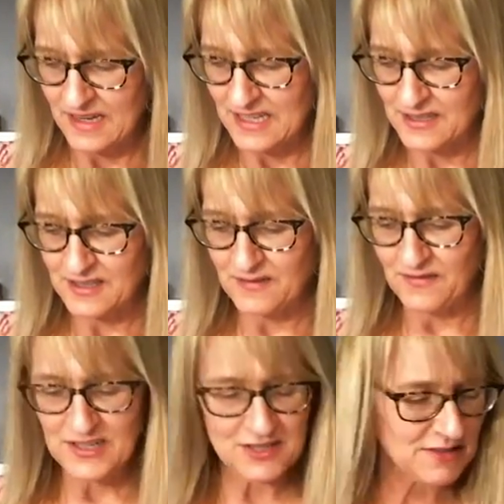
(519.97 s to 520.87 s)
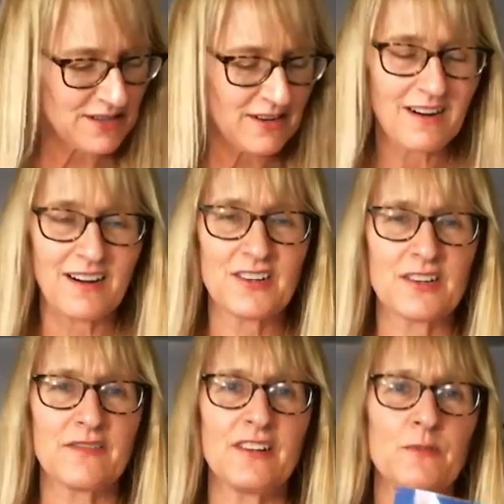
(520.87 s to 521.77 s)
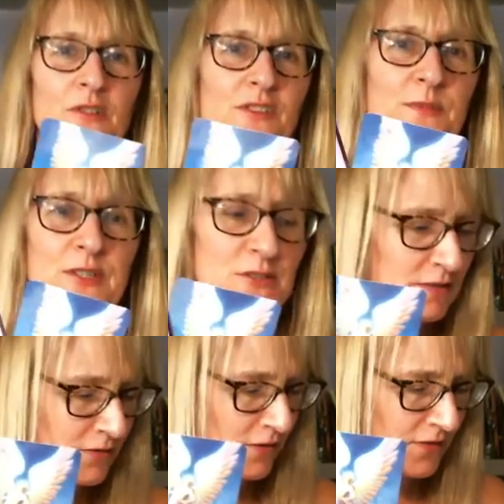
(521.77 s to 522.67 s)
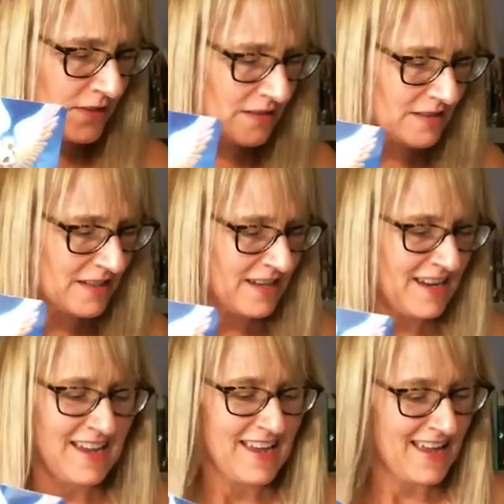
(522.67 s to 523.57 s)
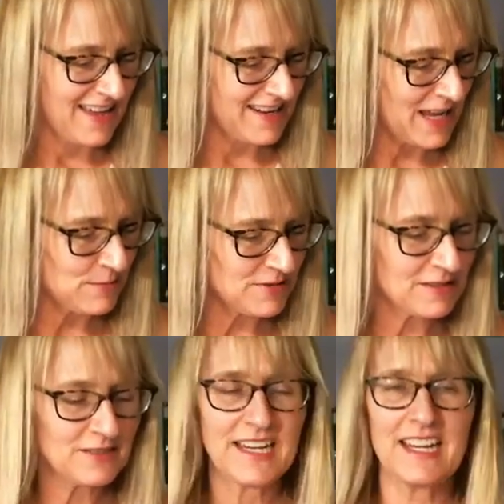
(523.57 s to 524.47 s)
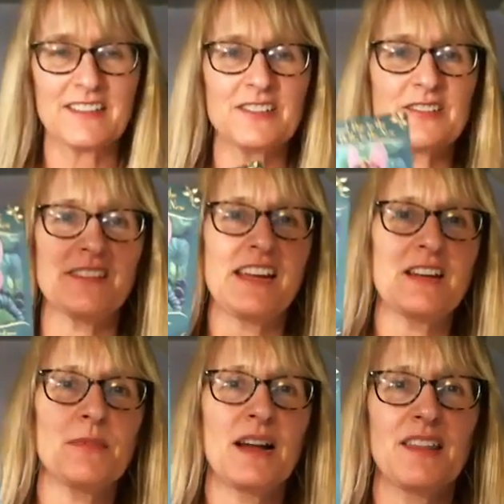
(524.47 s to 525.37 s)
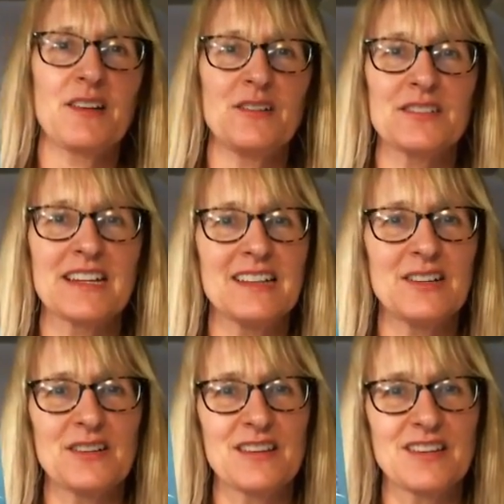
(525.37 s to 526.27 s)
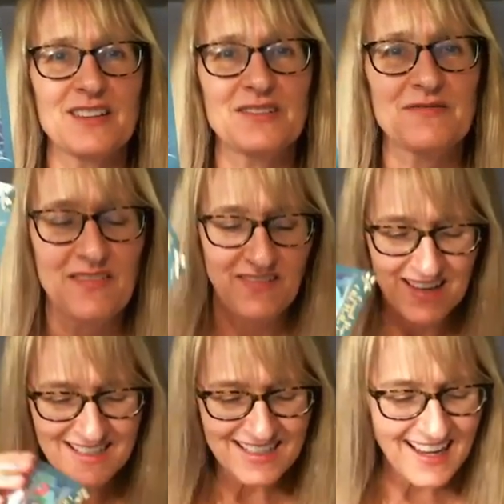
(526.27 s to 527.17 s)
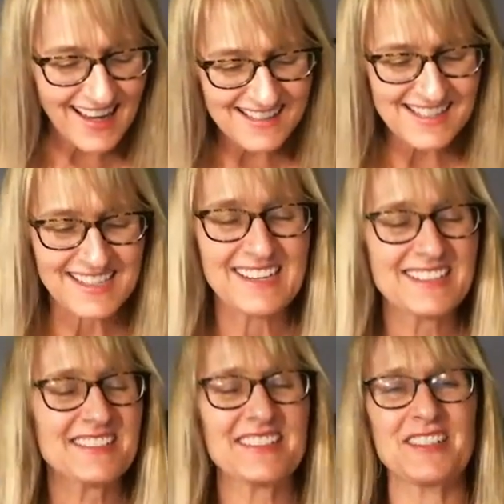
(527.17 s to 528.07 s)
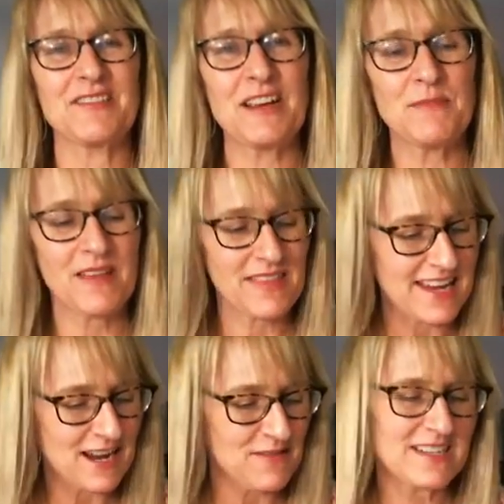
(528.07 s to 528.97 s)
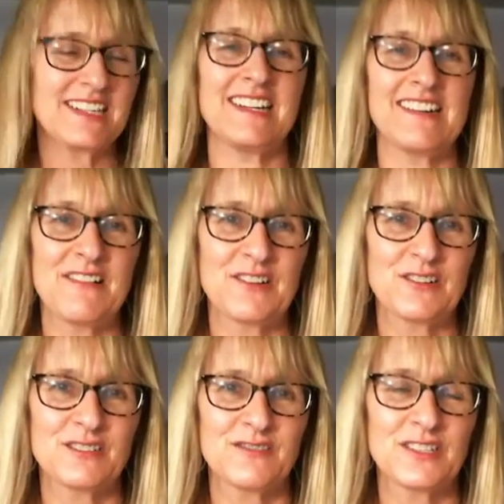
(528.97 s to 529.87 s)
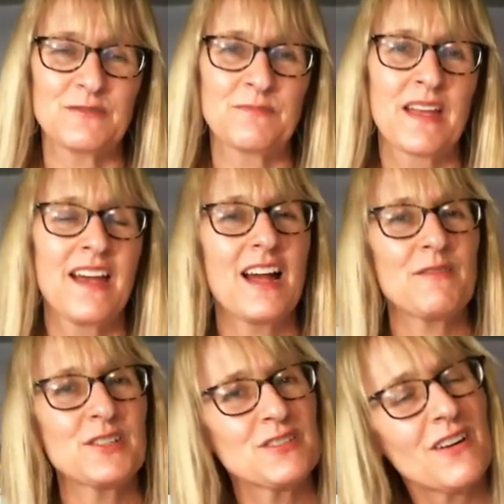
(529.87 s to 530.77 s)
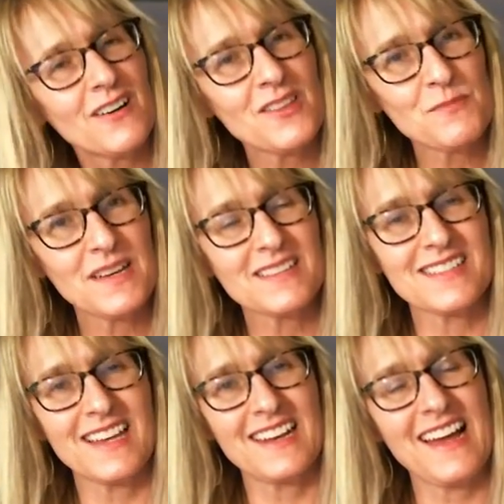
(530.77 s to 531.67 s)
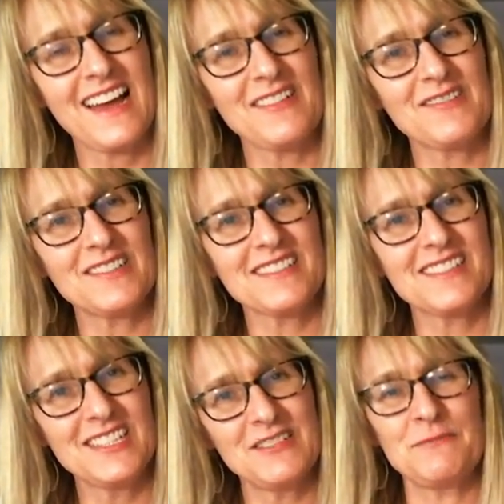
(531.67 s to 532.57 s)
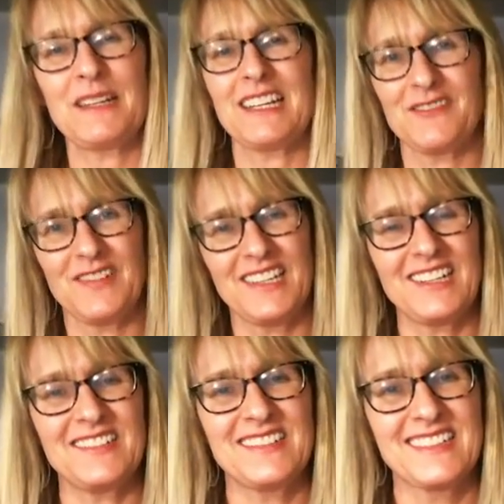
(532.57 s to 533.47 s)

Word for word: It's the victory card. You're going to feel more spiritually fulfilled and absolutely Cancer your saying goodbye to the old and hello to the new. Fantastic. That sounds like a great month. I can't wait to hear how it goes for you. I wish you all the best, and I will see you in my next video.